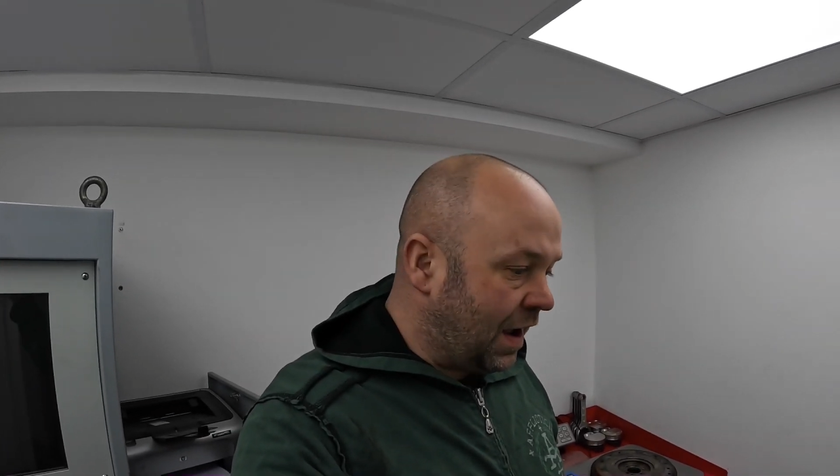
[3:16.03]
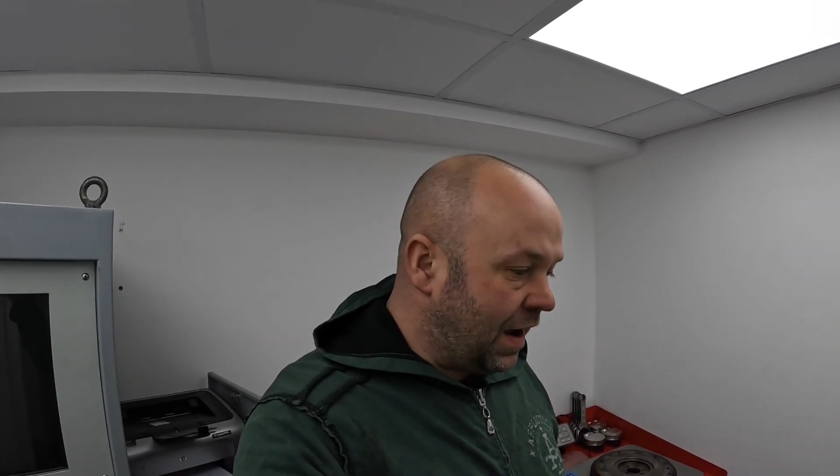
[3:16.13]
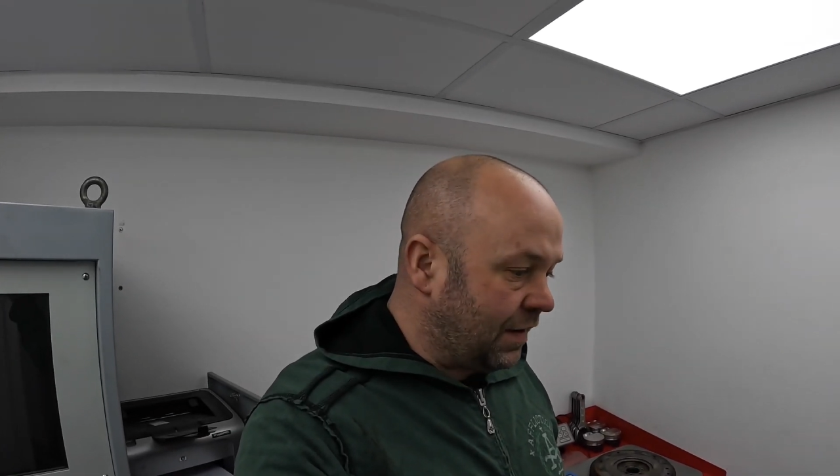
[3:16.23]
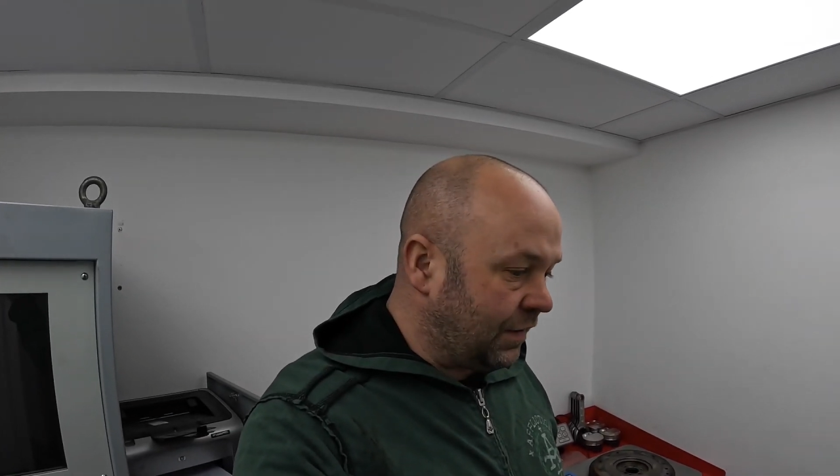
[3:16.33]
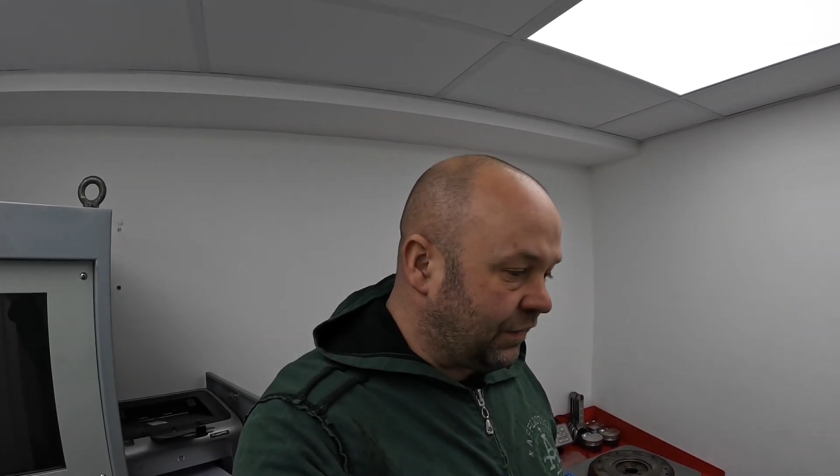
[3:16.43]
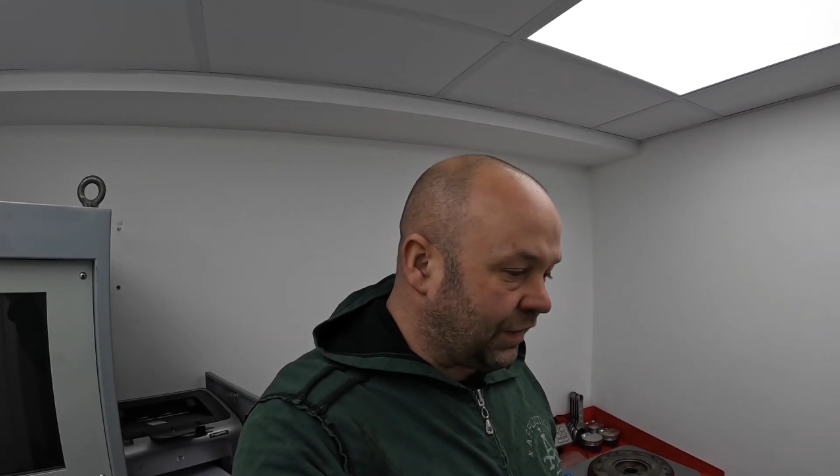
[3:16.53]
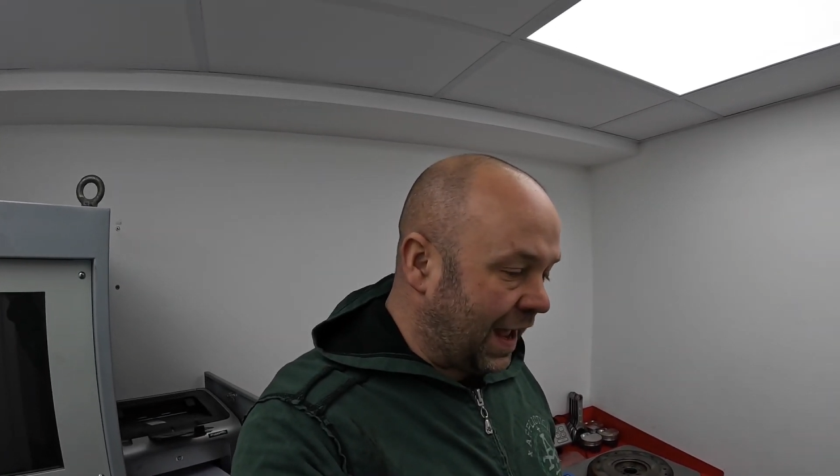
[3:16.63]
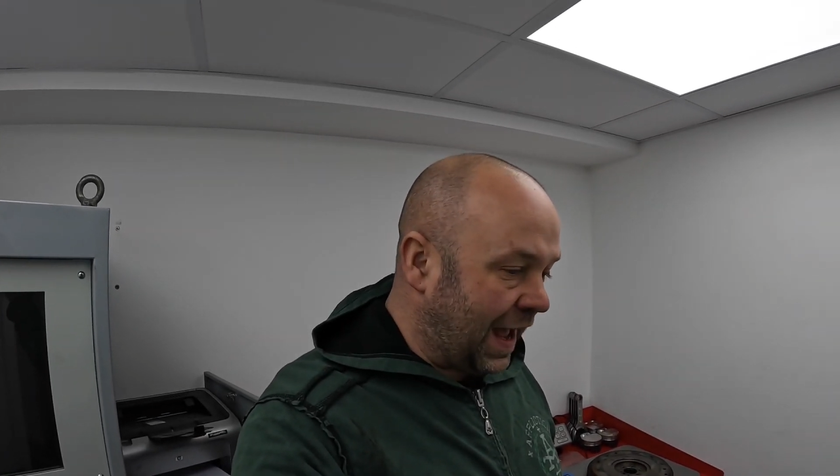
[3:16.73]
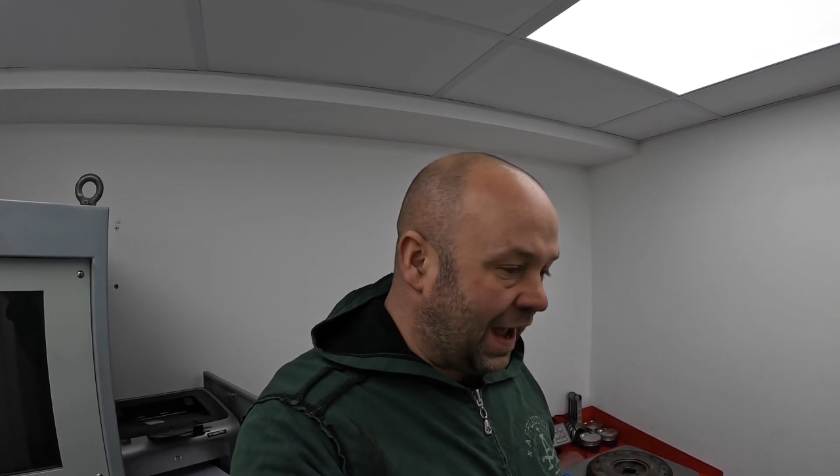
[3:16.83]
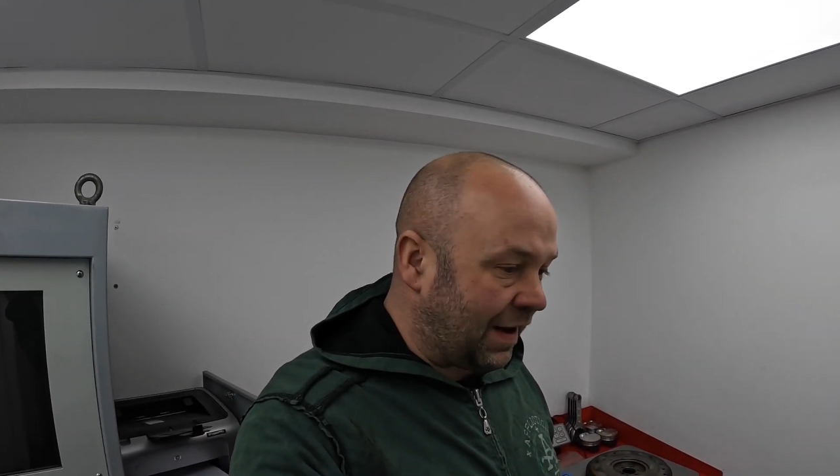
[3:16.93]
and
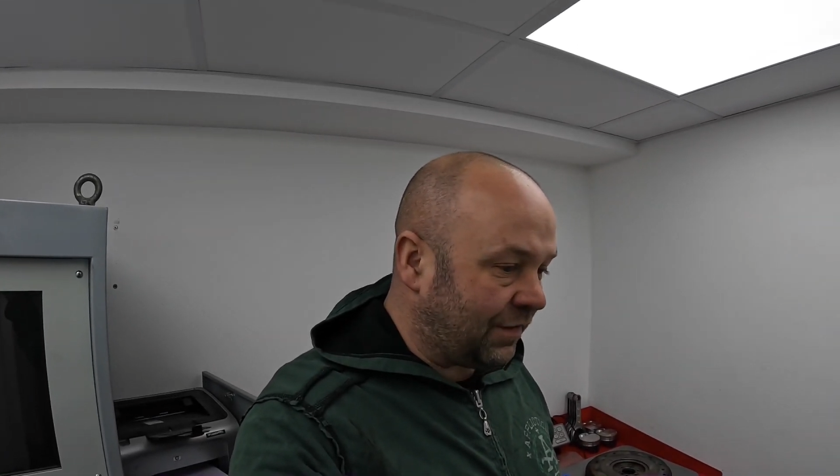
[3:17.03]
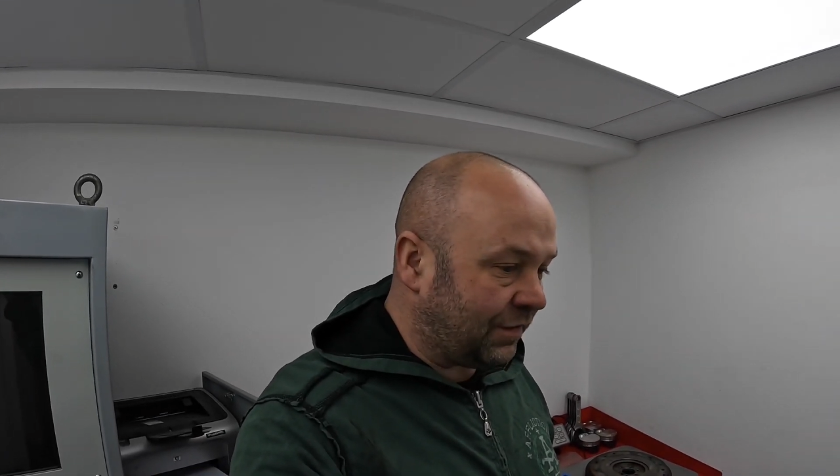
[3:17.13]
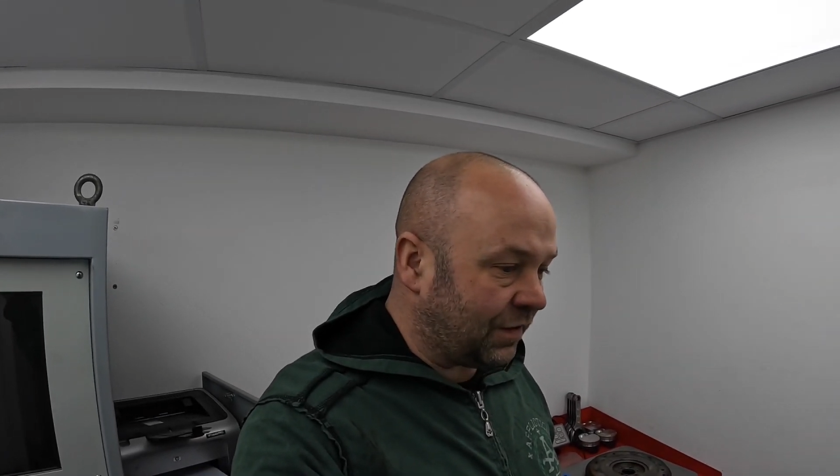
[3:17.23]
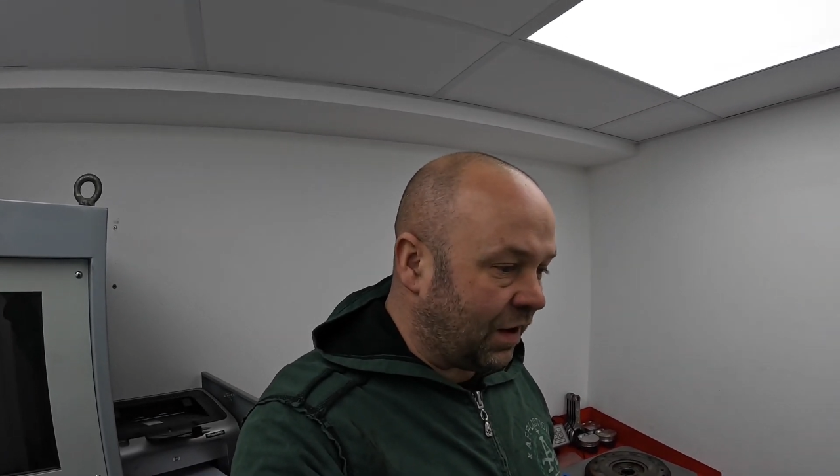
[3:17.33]
had